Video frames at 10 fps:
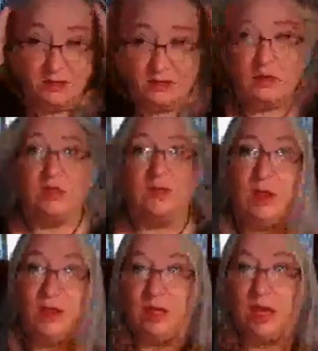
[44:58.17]
So
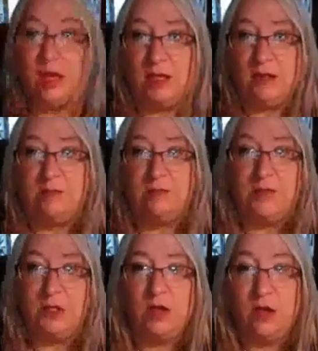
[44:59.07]
anyway, I am
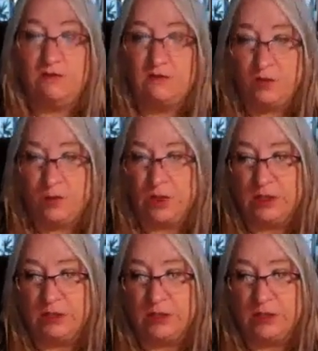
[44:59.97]
off to work.